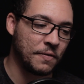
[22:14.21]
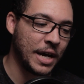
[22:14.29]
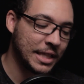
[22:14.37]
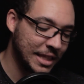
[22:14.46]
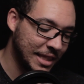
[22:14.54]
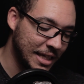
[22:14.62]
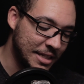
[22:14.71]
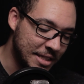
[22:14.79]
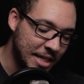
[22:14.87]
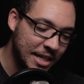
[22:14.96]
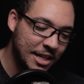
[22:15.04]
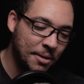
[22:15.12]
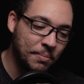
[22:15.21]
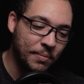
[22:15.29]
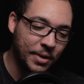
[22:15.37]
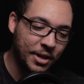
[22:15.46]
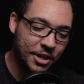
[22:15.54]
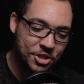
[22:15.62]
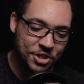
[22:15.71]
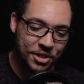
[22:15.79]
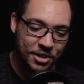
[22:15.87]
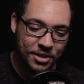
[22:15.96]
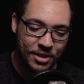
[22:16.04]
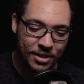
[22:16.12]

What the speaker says: fact that they did a miniature.